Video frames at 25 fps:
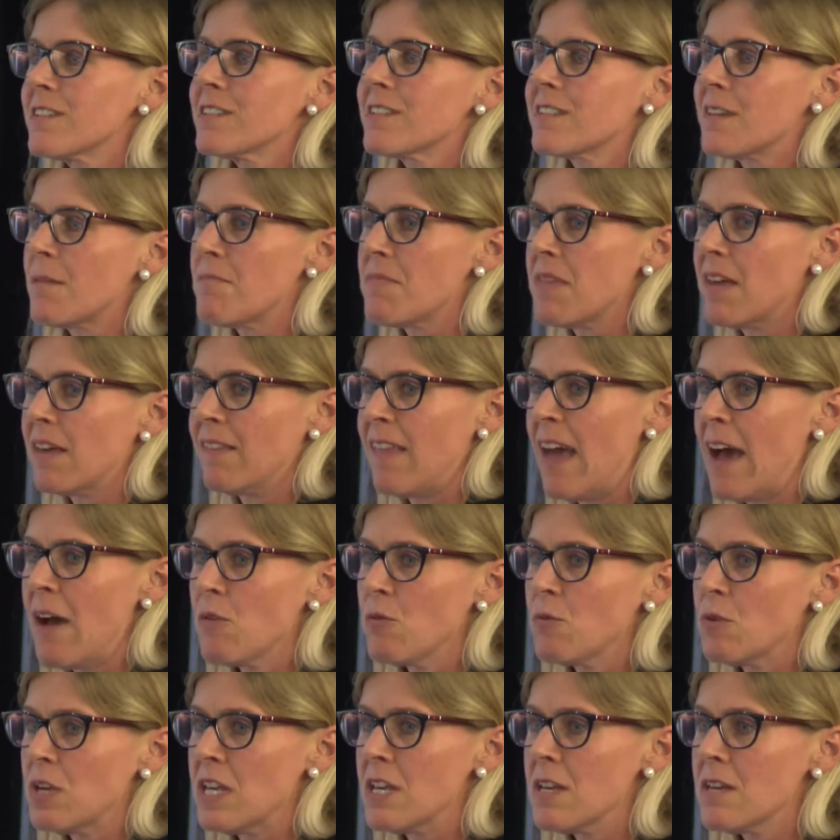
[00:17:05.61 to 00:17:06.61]
It's something
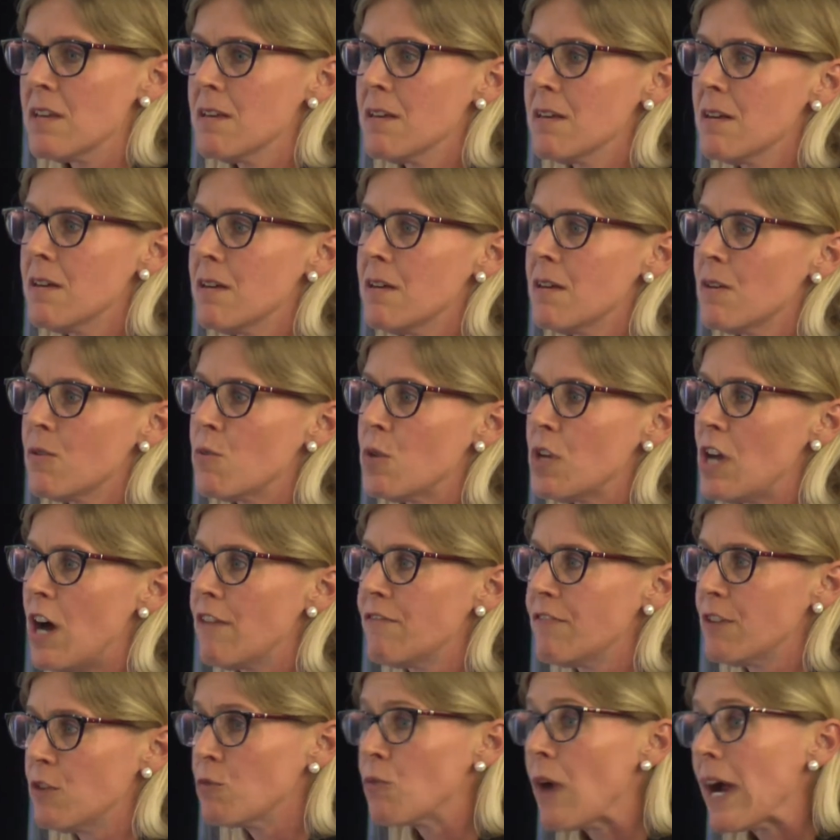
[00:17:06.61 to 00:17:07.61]
that we
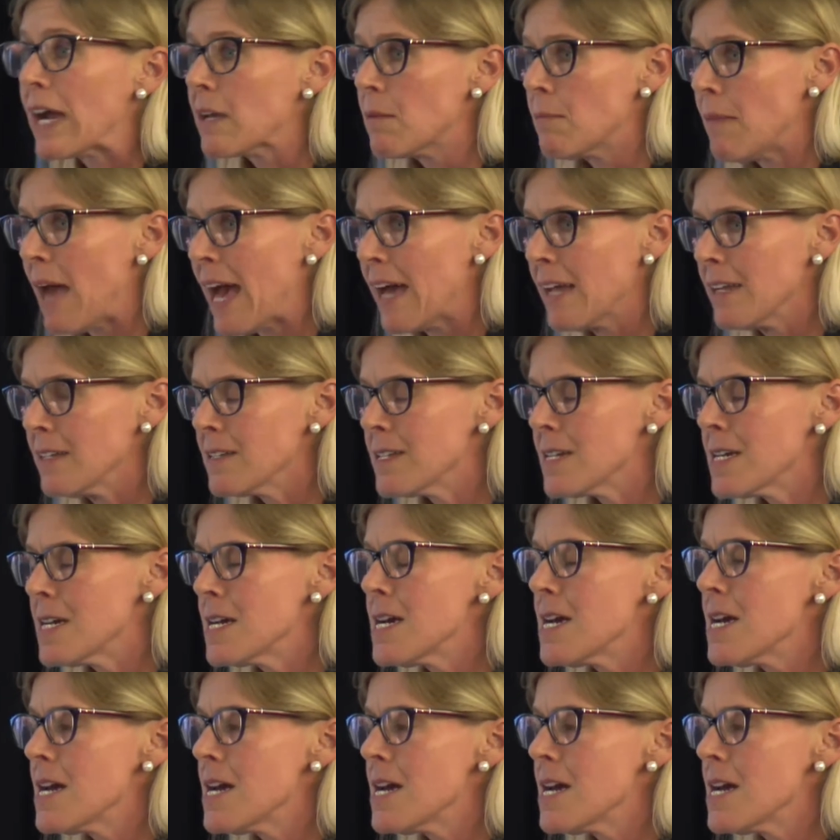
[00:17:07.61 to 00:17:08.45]
often recommend.